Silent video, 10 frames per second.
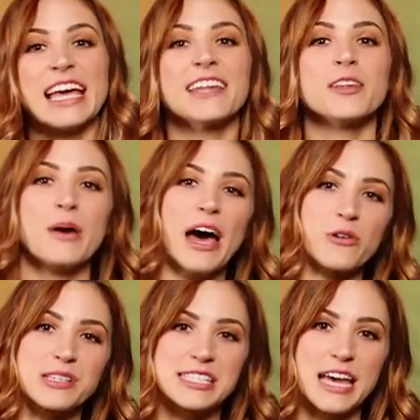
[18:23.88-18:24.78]
In the
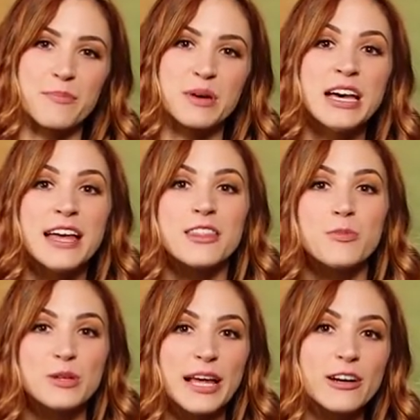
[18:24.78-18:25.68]
power step, the
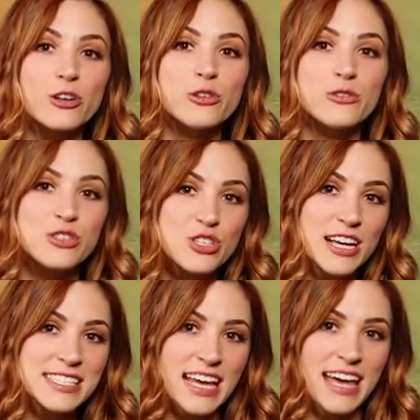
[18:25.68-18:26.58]
player who
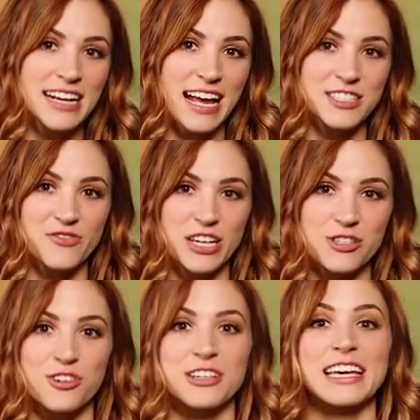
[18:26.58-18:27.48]
just had an
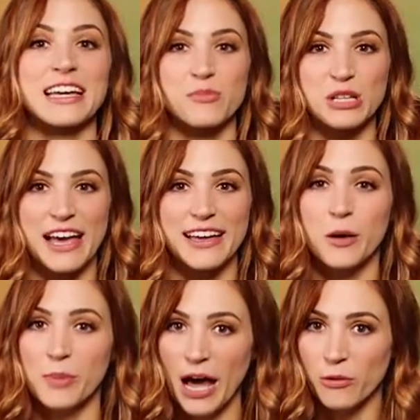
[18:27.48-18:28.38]
activation can play
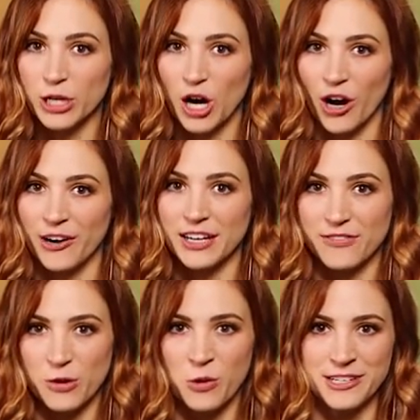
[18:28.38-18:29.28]
a power card
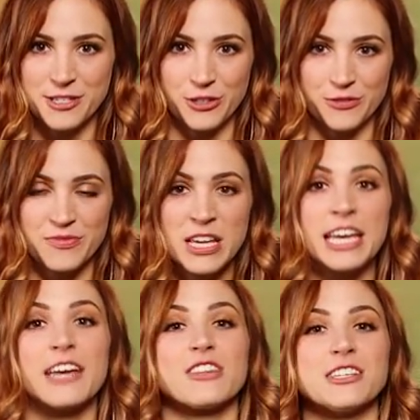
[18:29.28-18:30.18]
if they want to.
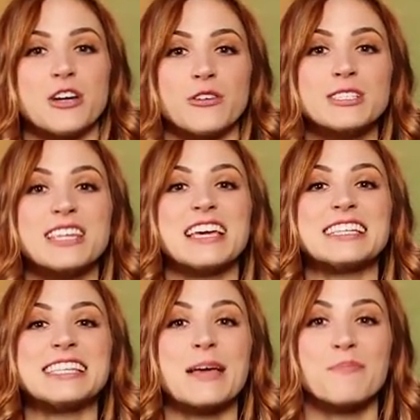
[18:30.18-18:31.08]
If they don't,
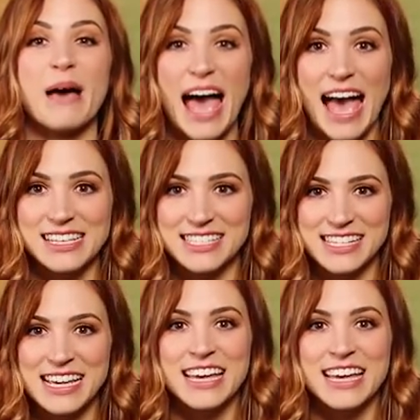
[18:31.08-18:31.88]
they say pass.